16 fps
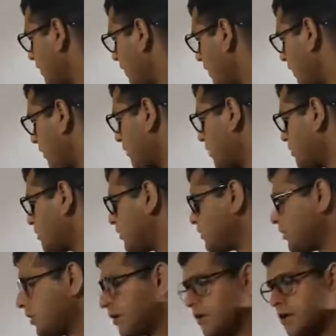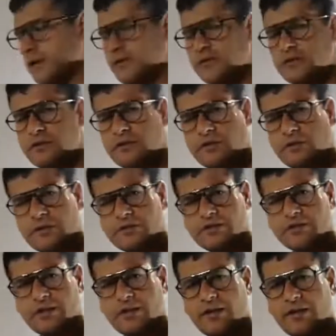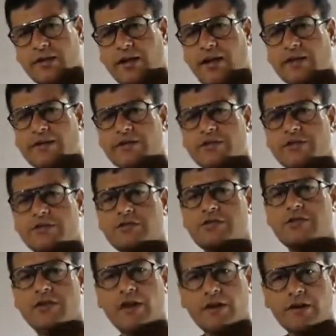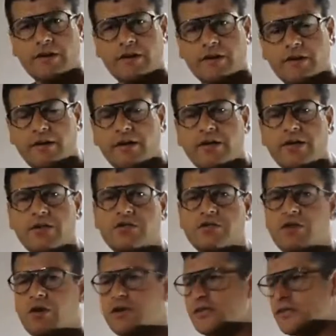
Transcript: amino acid tRNA synthetase and its tRNA, it is called a